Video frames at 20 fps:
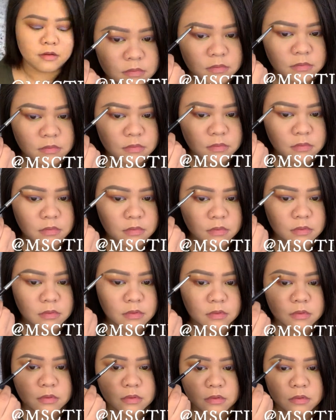
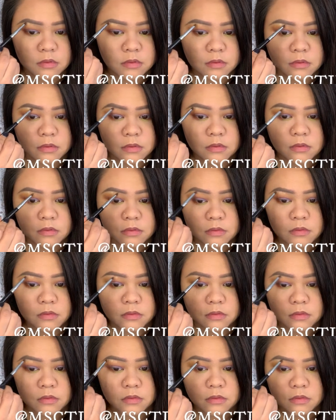
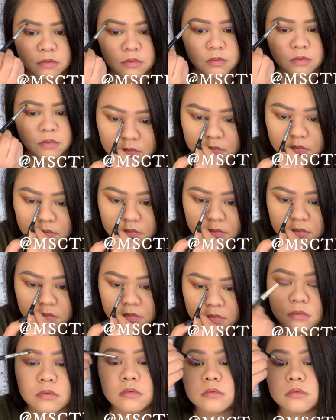(silence)